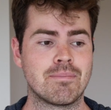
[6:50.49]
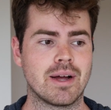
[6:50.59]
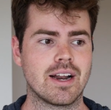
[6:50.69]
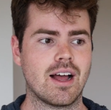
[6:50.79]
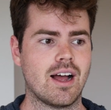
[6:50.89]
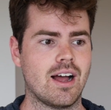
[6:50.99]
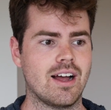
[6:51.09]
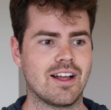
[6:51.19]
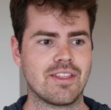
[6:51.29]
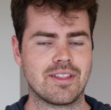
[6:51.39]
but
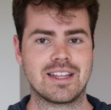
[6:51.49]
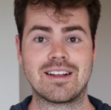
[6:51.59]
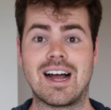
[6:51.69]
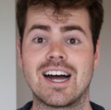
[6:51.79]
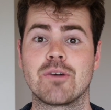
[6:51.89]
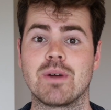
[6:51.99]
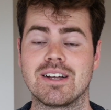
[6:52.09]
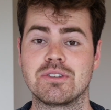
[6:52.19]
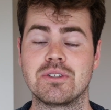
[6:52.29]
uh, hardware,